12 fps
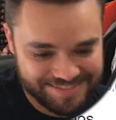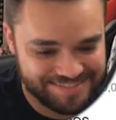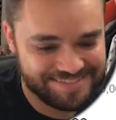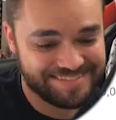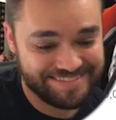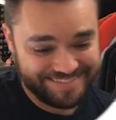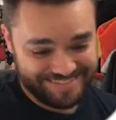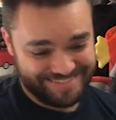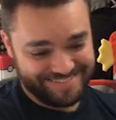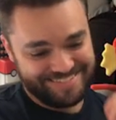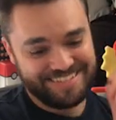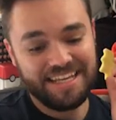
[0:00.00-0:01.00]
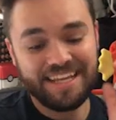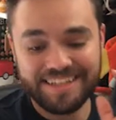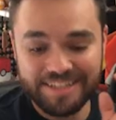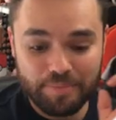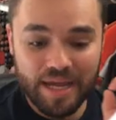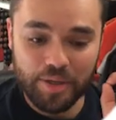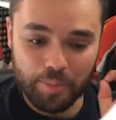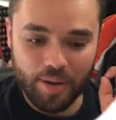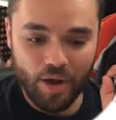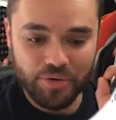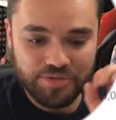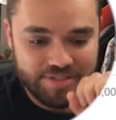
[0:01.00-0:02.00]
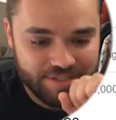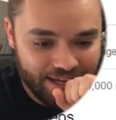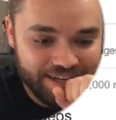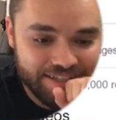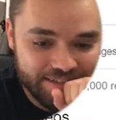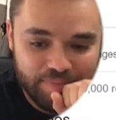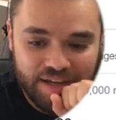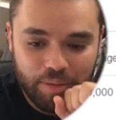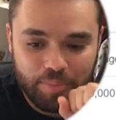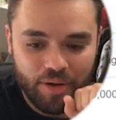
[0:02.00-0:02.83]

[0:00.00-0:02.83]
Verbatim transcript: make a post. I need to make a